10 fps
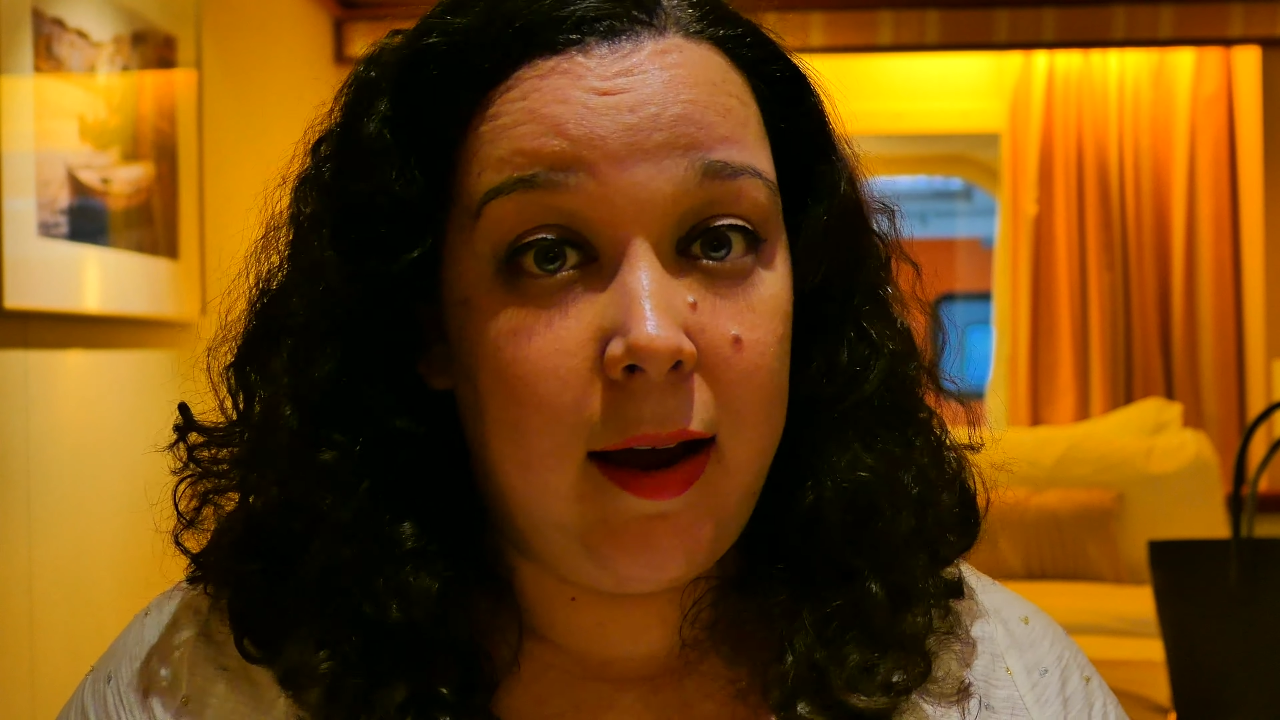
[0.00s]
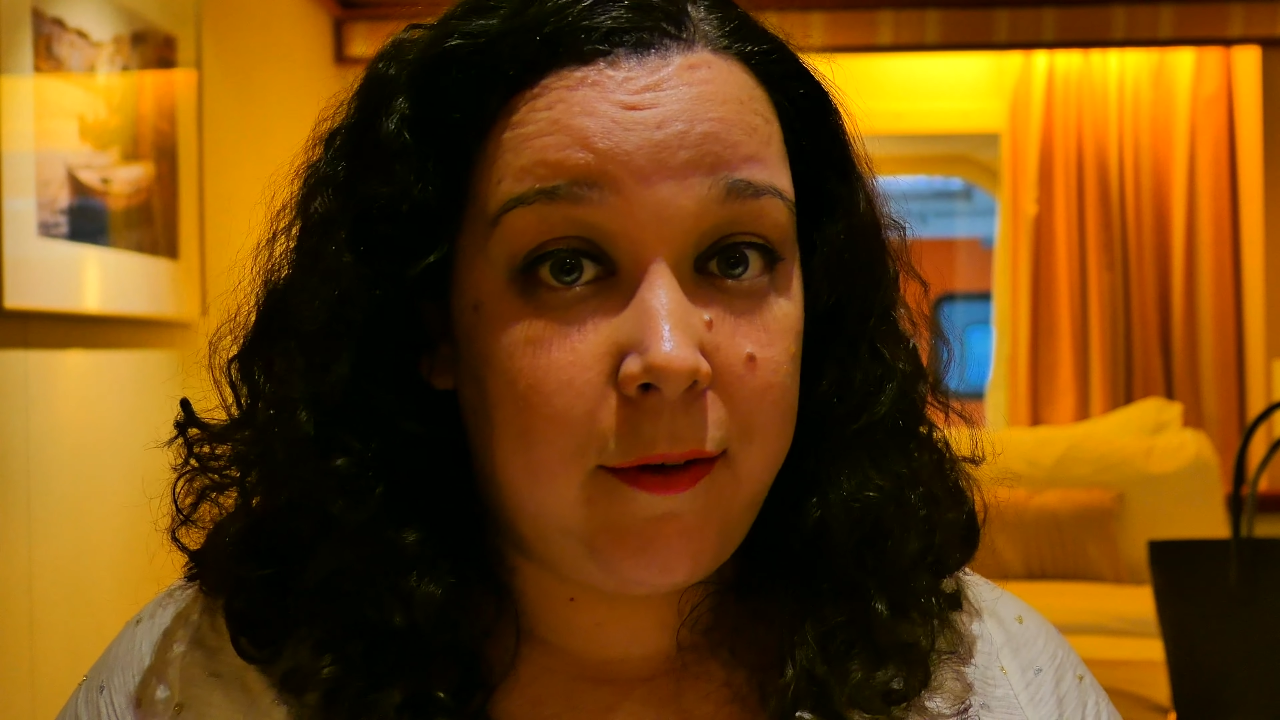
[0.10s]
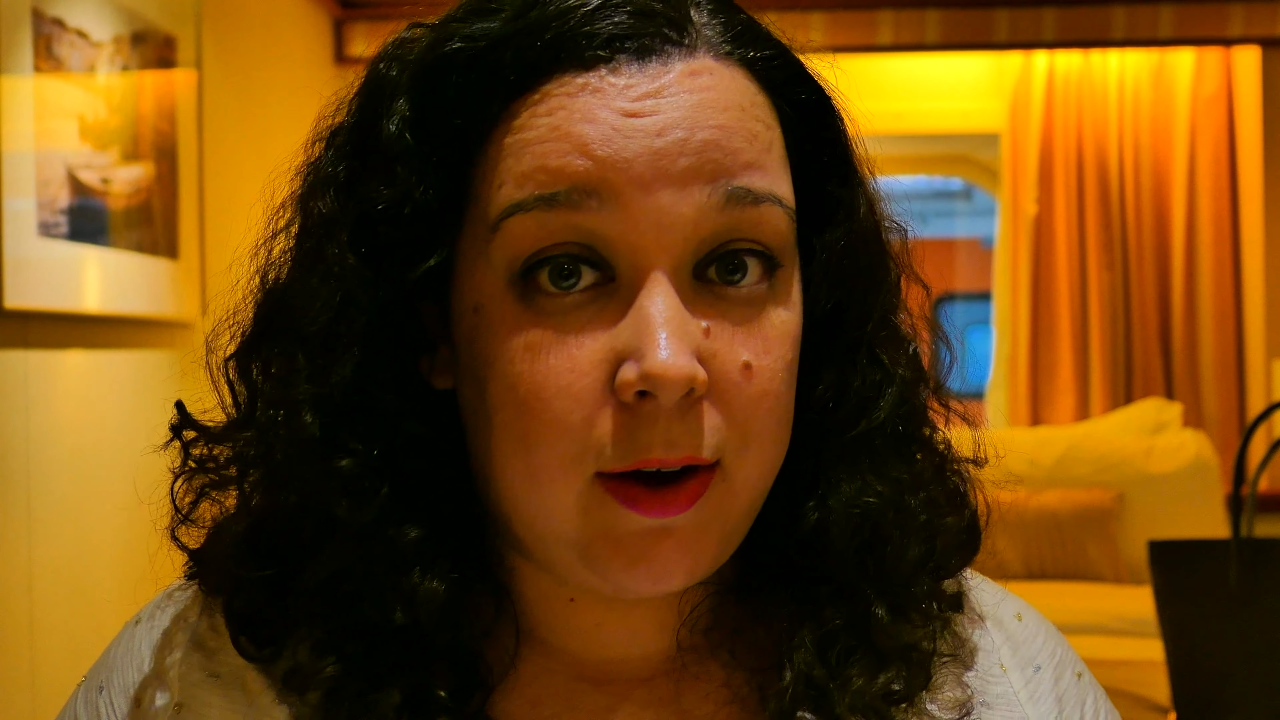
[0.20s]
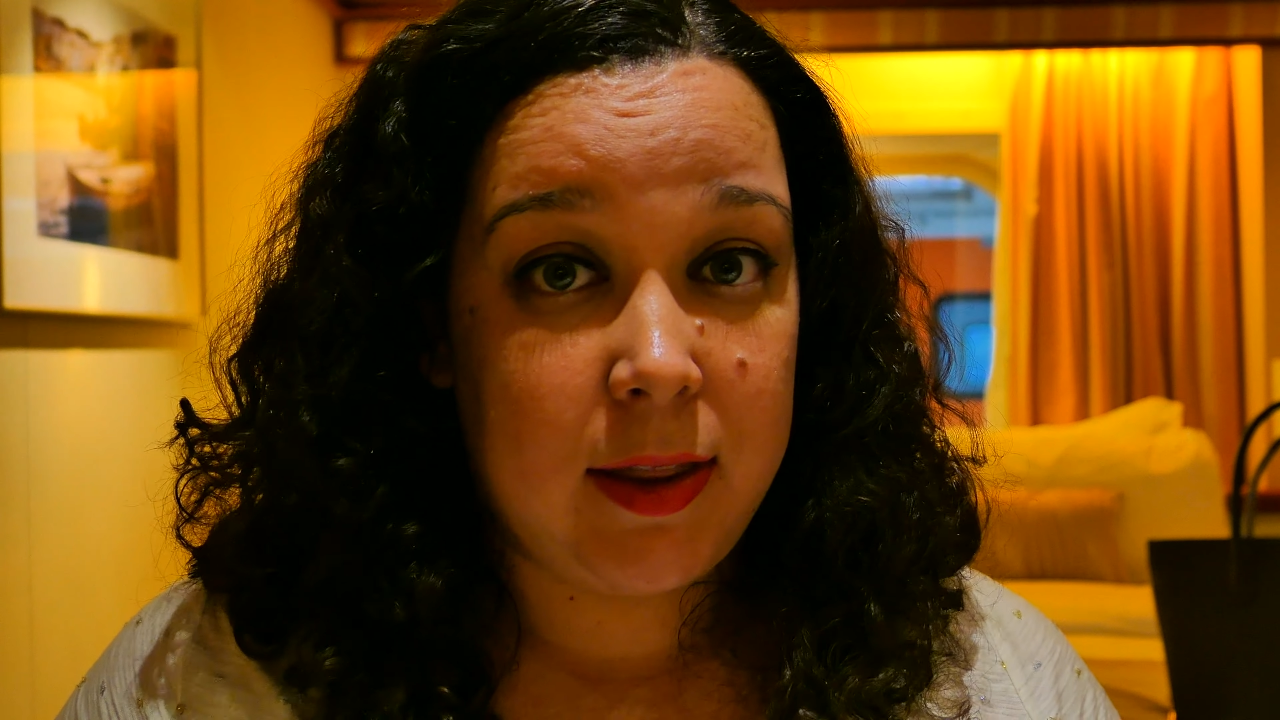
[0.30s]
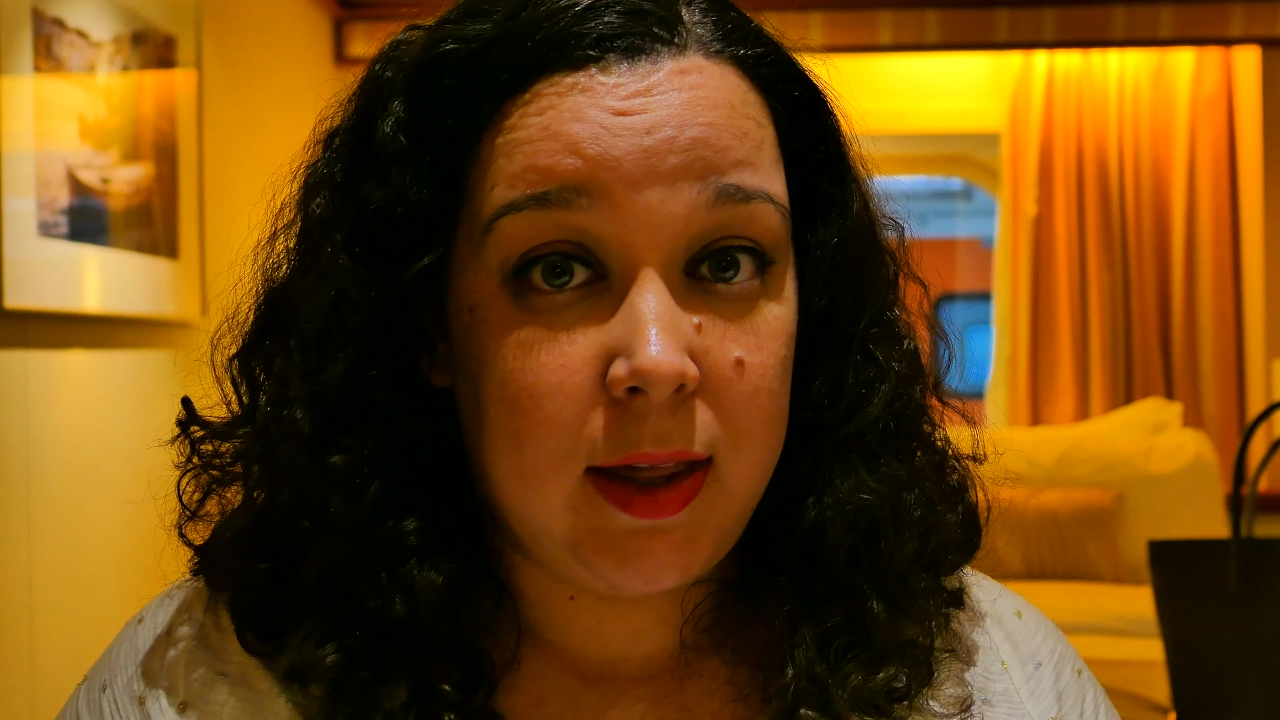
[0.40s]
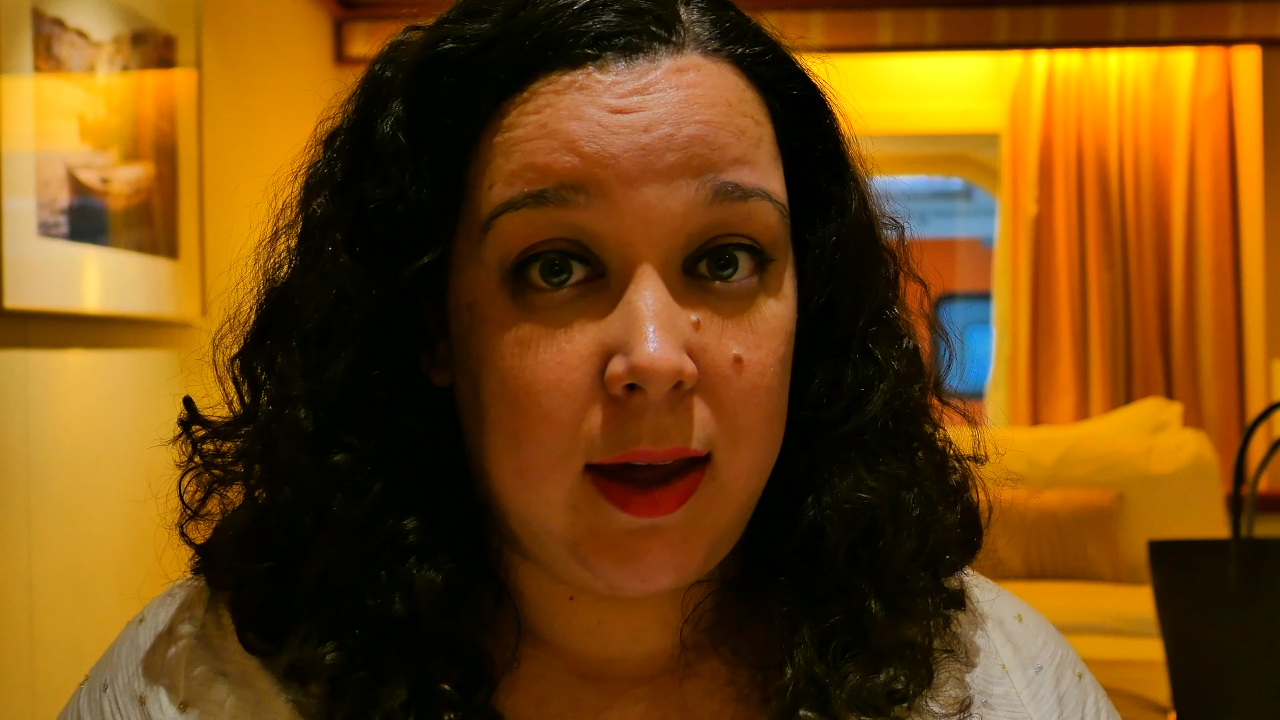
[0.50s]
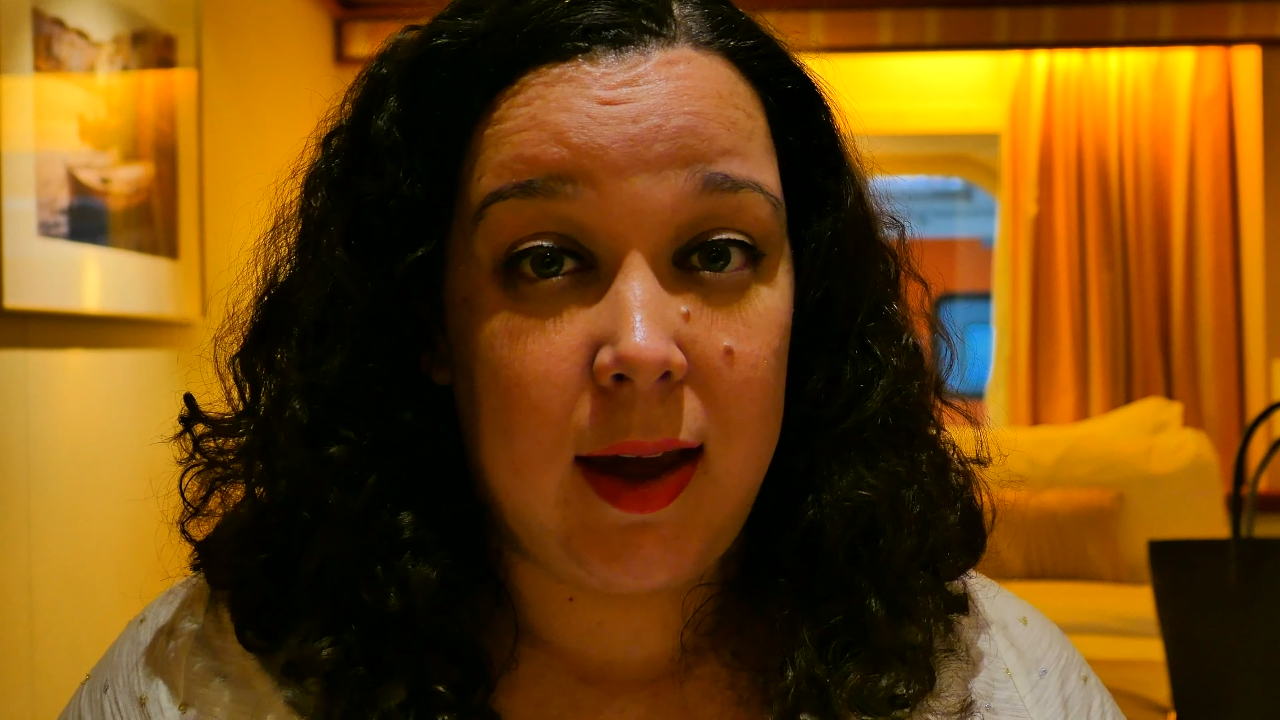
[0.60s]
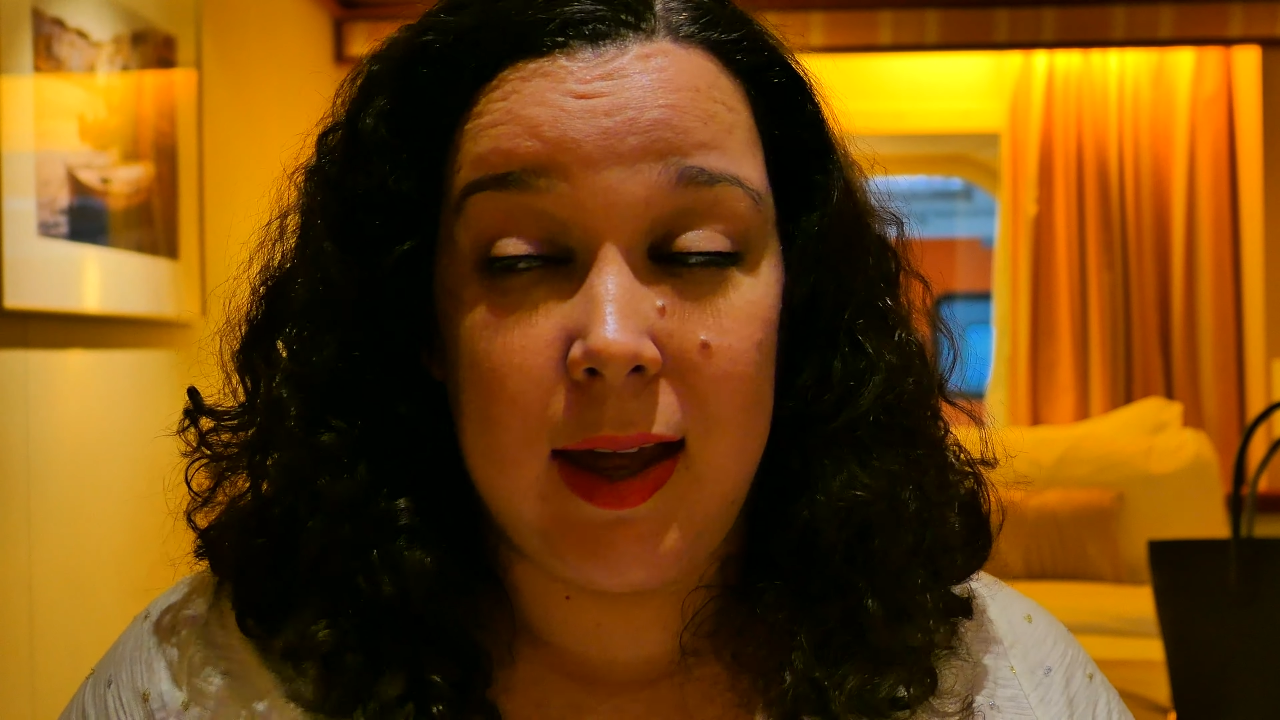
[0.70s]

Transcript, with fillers: everything,